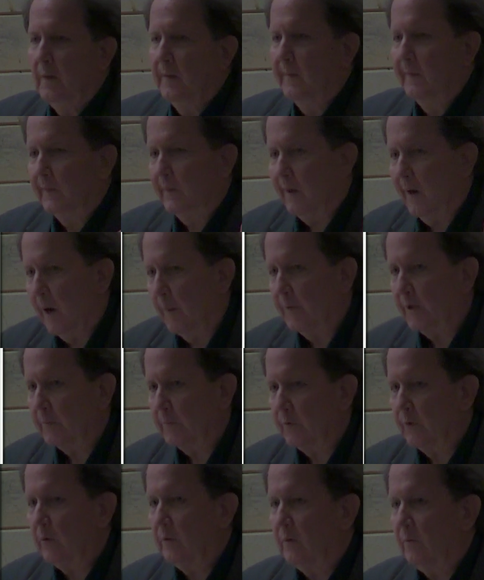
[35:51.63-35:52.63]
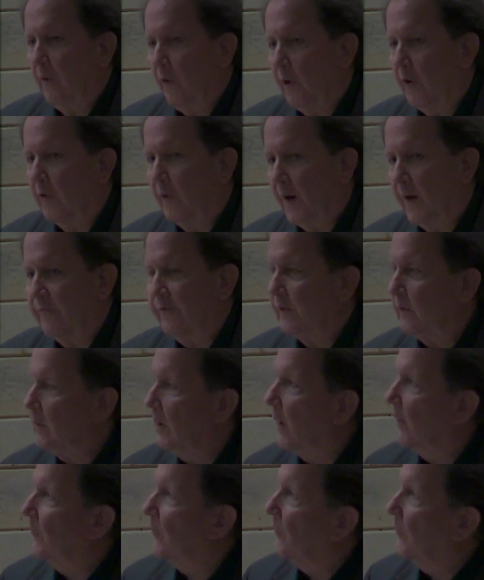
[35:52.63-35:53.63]
comic book or graphic
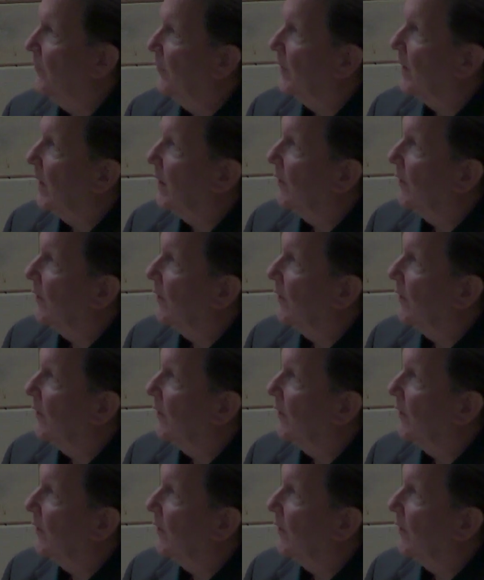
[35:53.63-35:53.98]
novel that I have